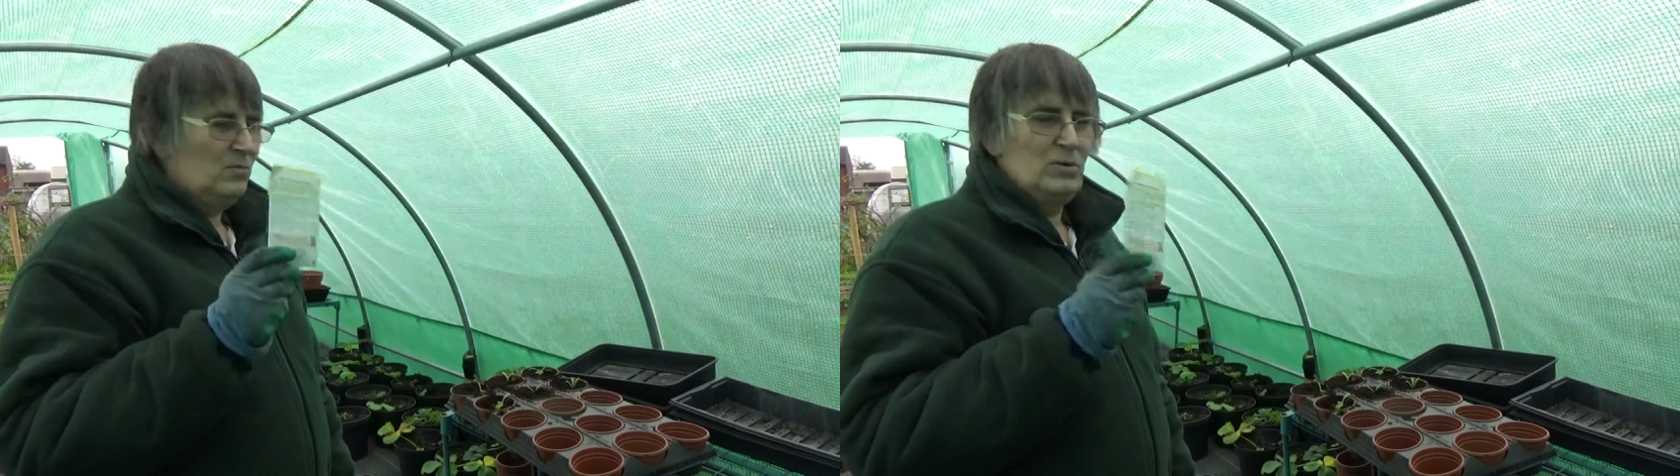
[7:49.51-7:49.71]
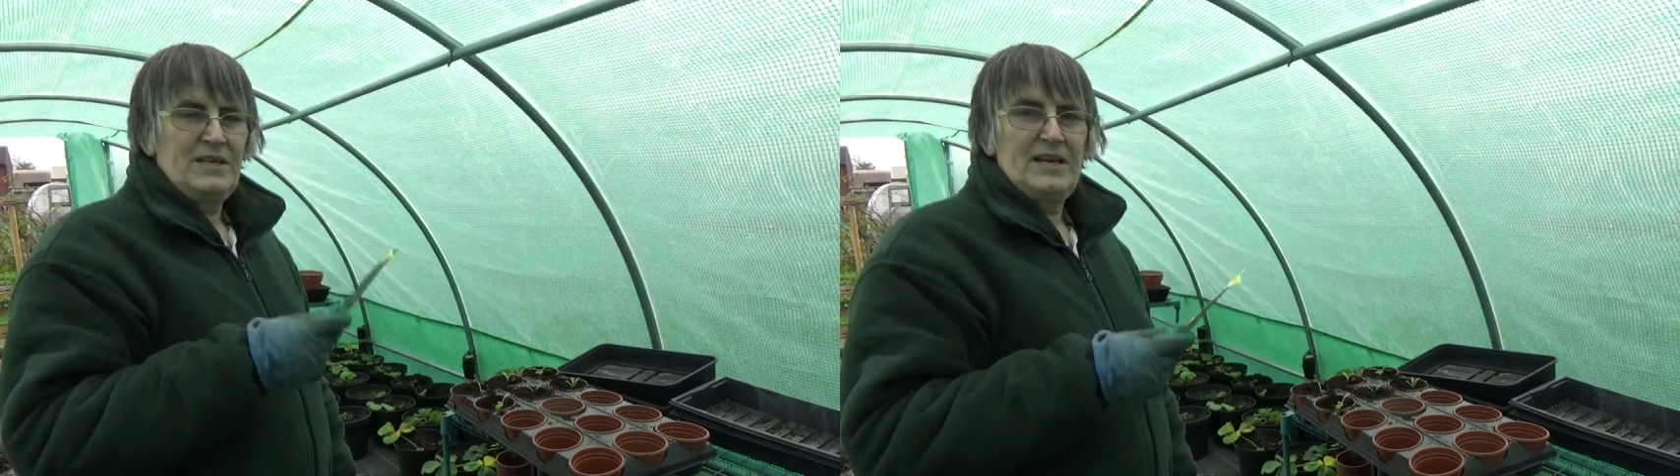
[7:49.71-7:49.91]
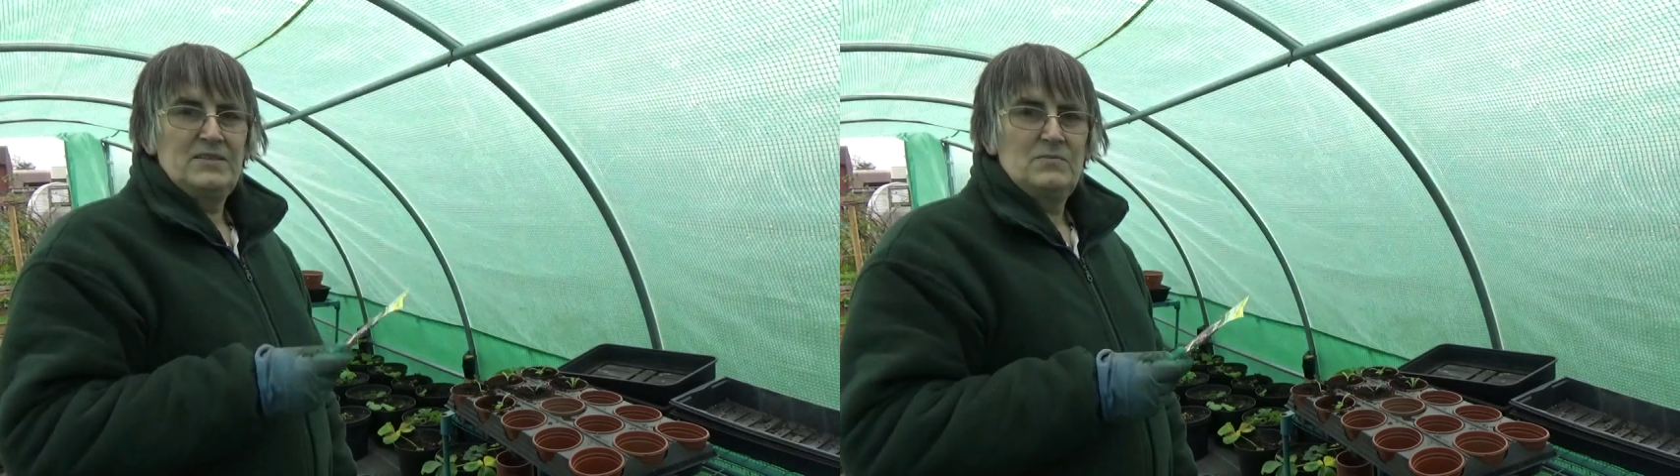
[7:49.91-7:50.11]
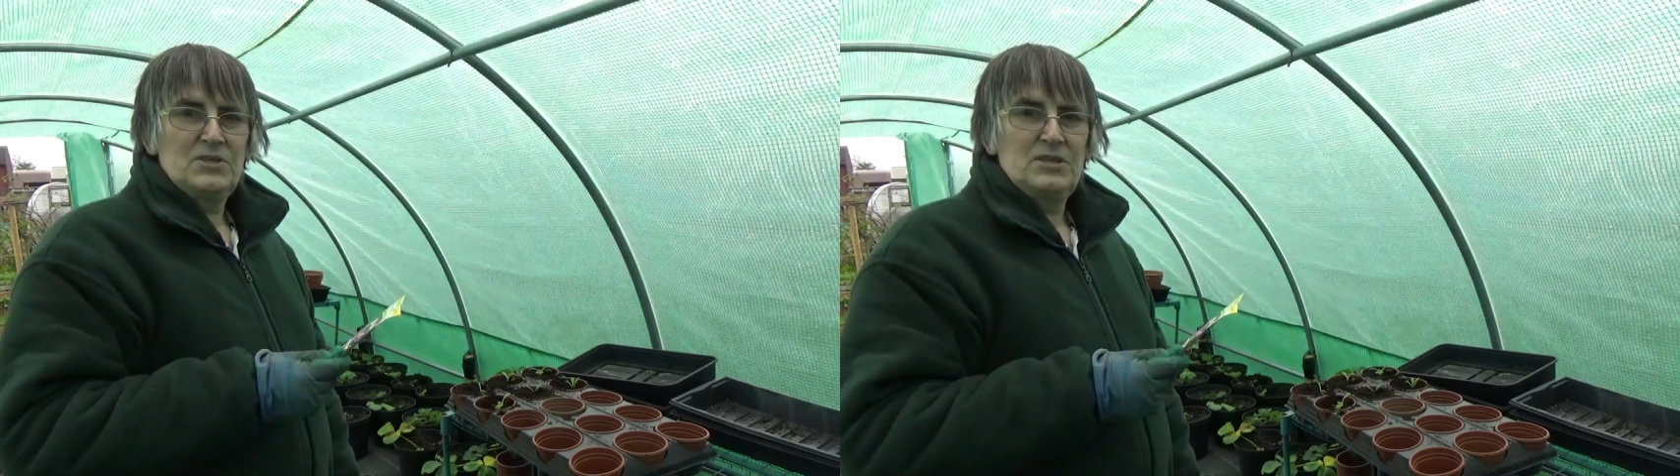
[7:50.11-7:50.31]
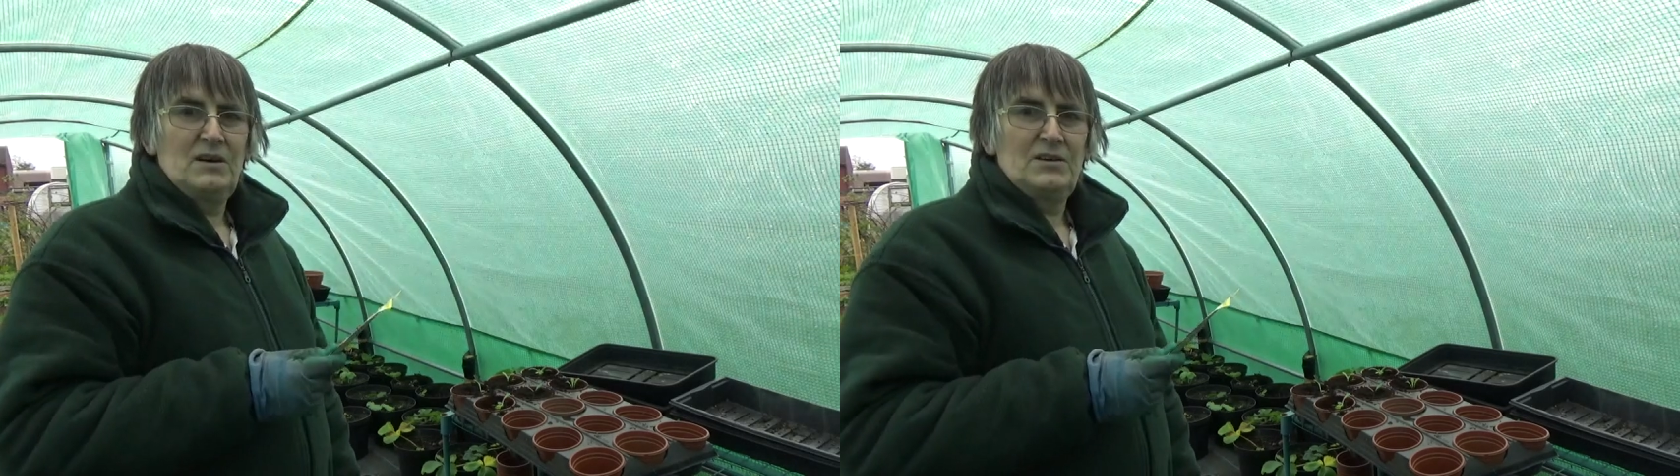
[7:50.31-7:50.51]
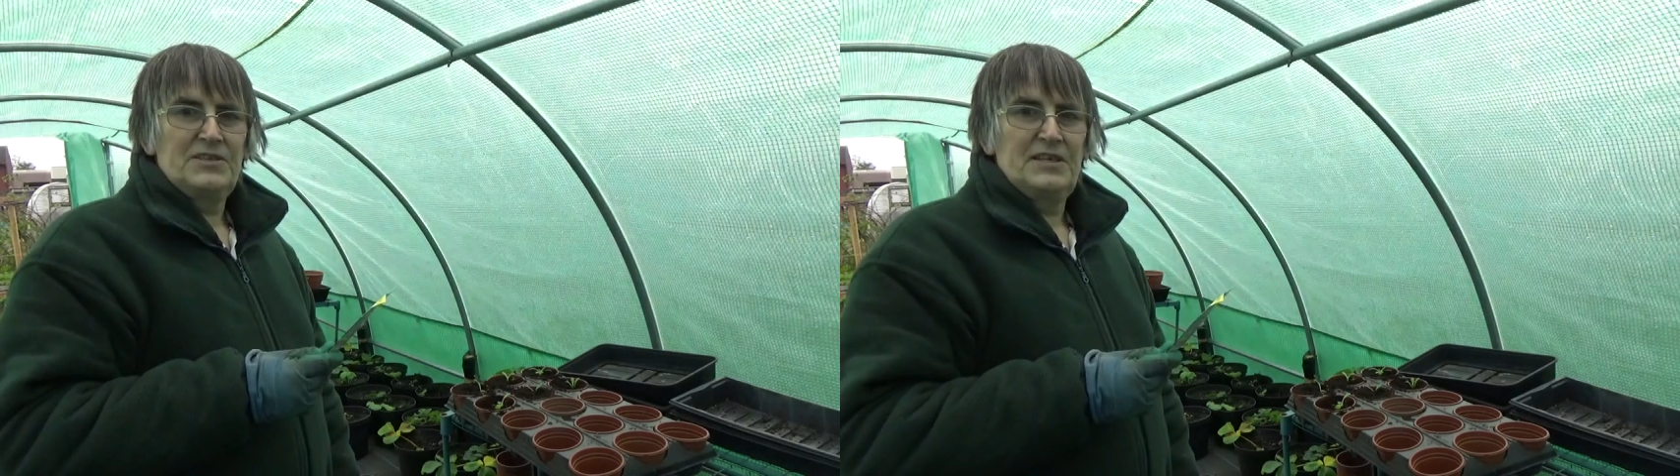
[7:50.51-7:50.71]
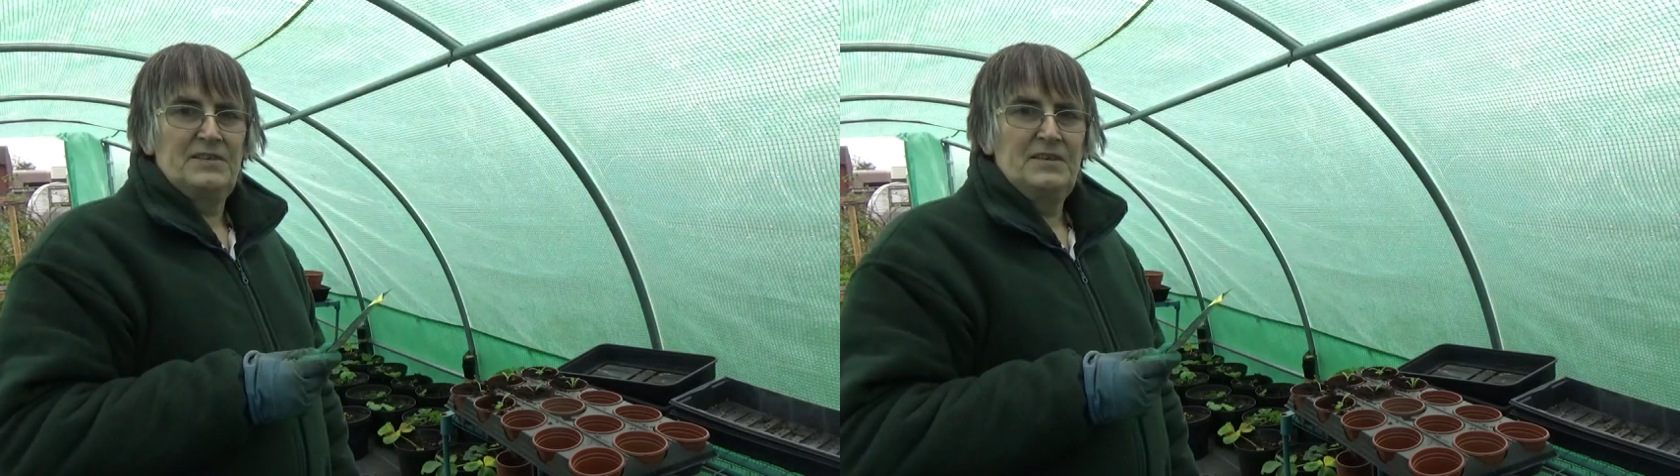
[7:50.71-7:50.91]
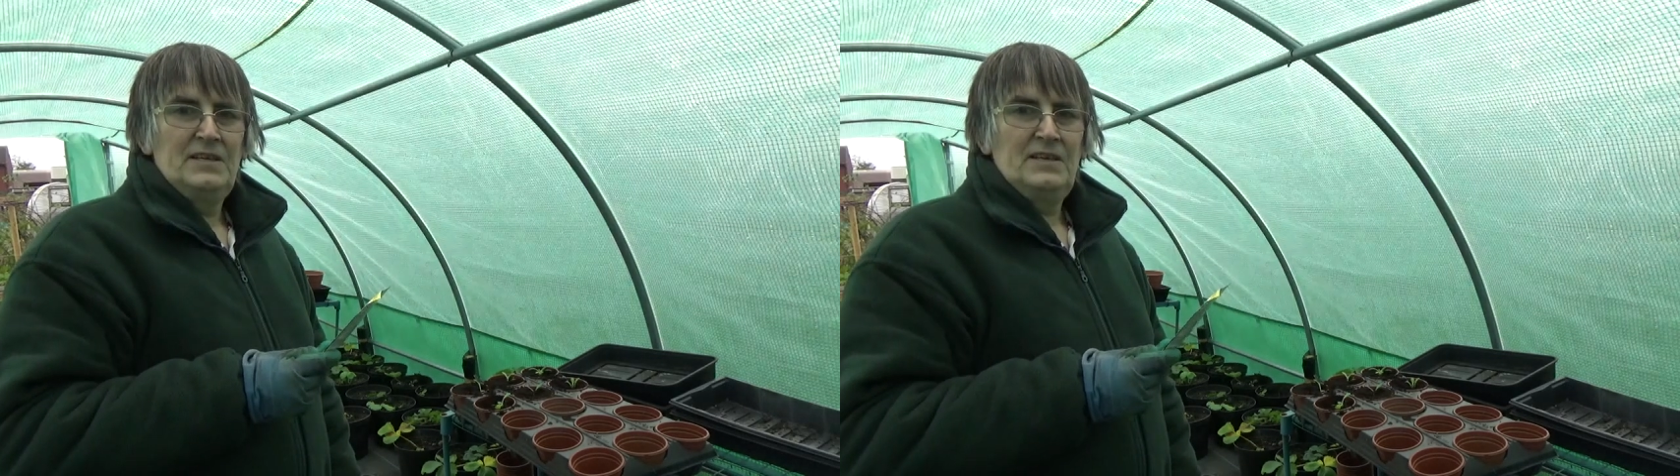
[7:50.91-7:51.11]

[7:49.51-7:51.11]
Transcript: would get some started